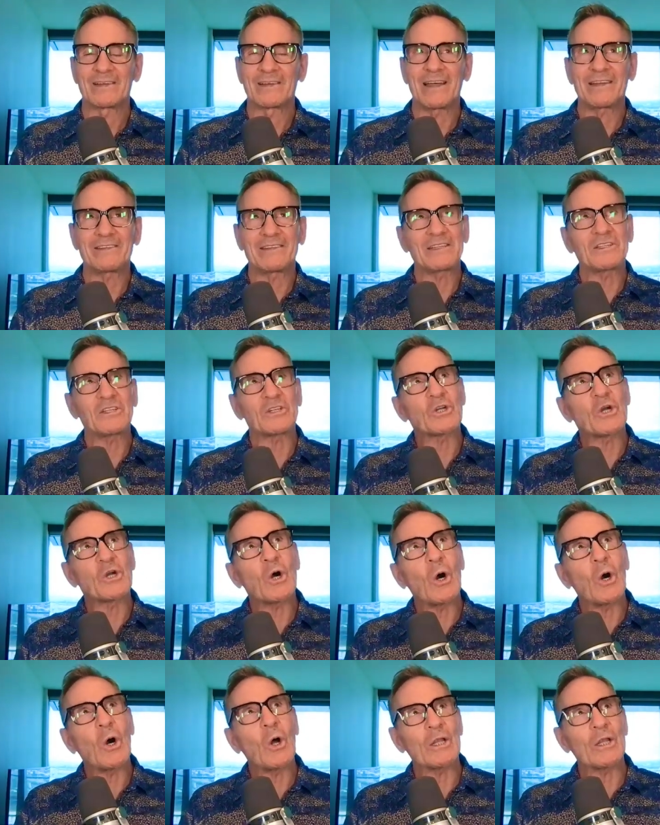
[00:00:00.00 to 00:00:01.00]
I think the
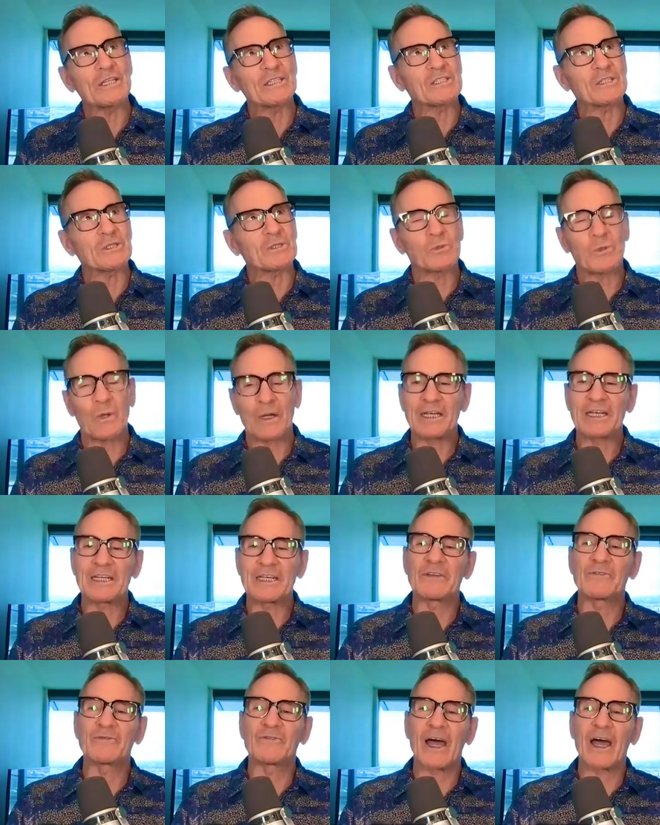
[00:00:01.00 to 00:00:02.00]
call is to create an
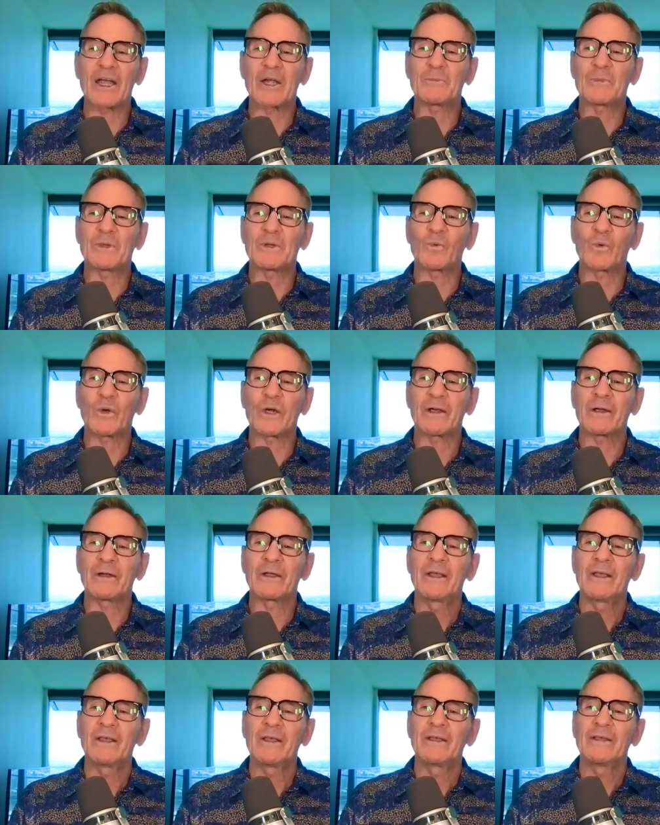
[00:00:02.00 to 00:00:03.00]
environment where
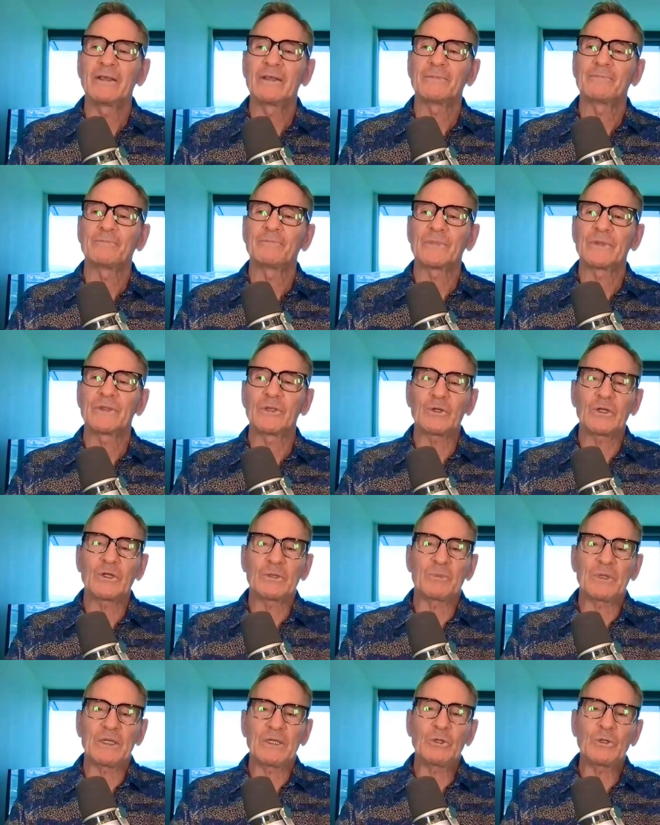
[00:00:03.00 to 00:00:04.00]
you
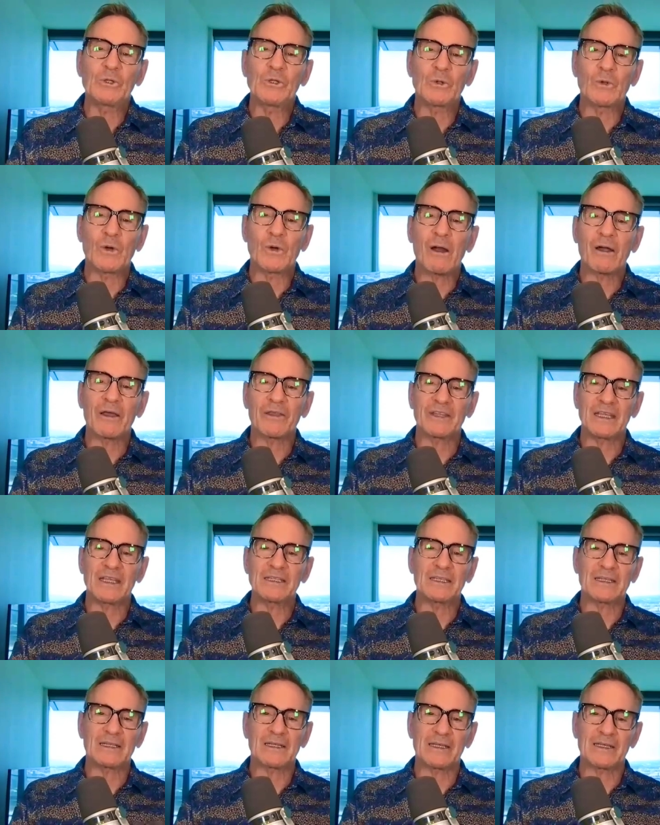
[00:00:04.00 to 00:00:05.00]
can be who you are
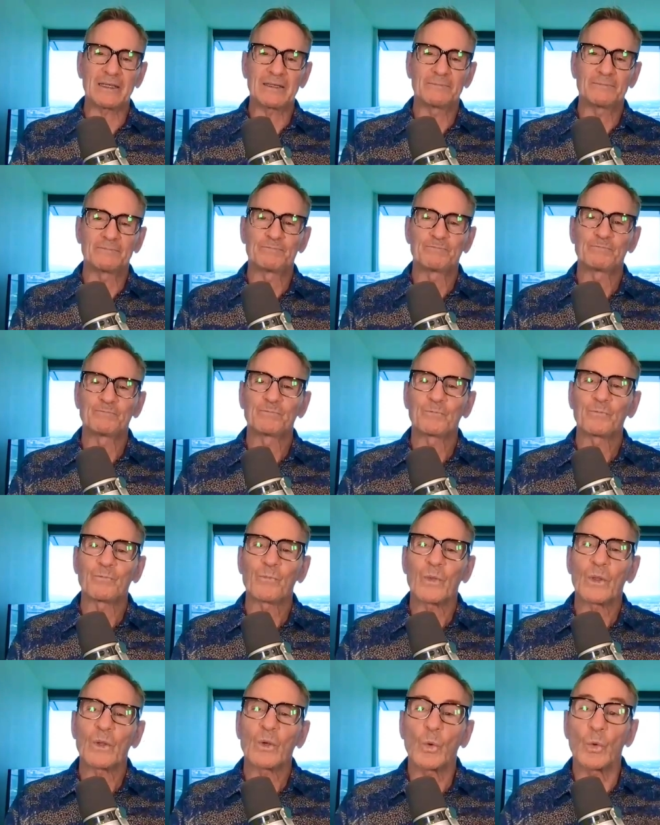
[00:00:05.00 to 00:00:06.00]
authentically
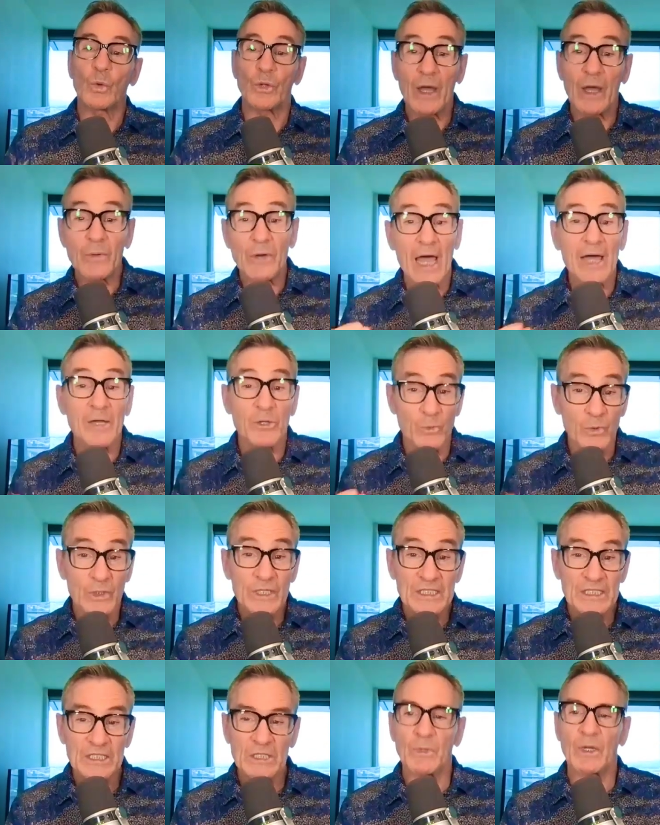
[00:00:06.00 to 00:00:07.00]
without
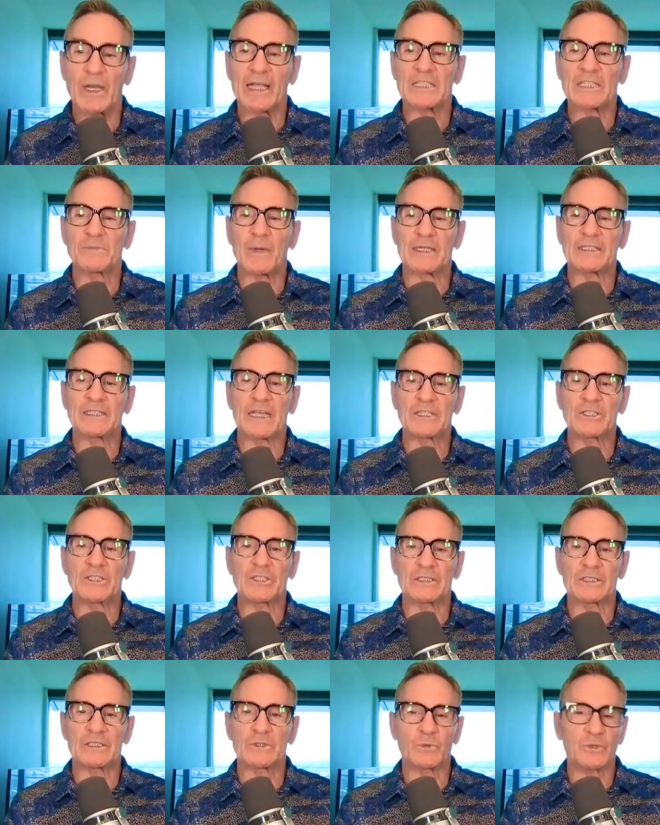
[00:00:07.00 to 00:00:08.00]
unreasonable
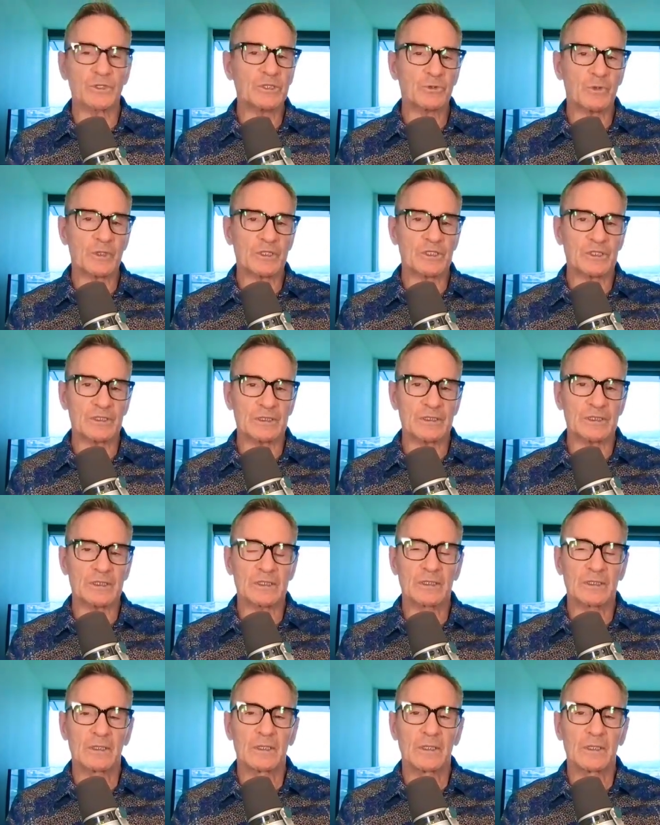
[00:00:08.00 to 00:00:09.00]
expectations,
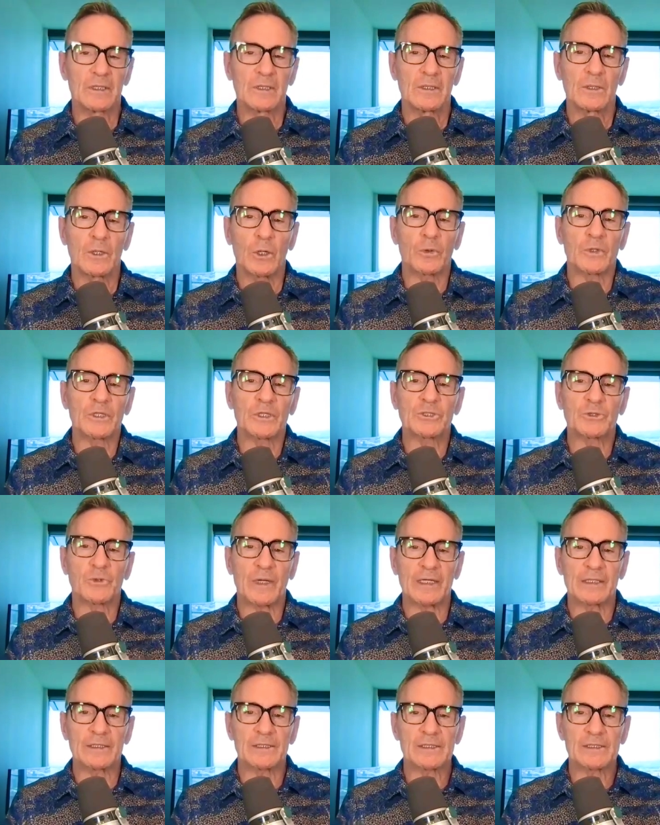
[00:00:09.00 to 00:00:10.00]
restrictions, or
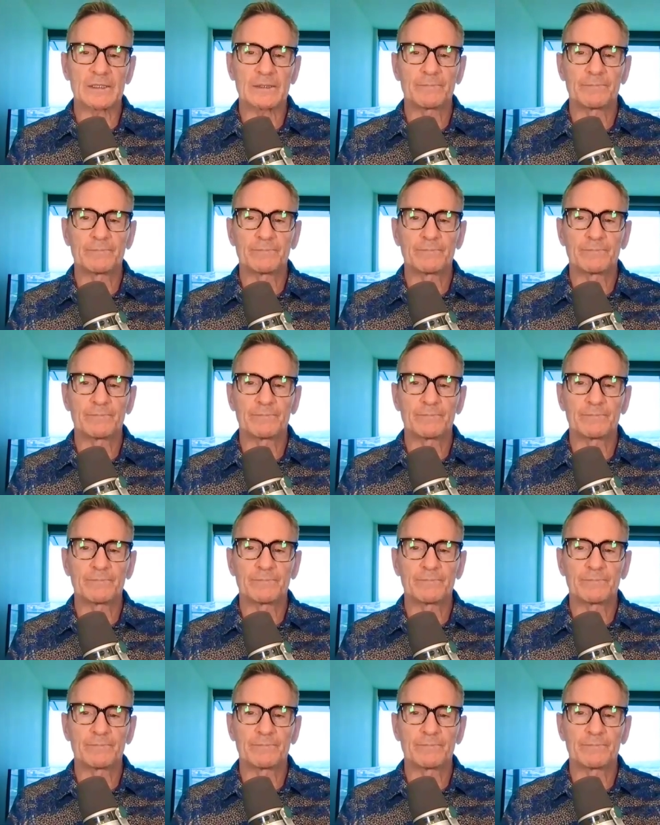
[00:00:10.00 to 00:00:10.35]
restraints.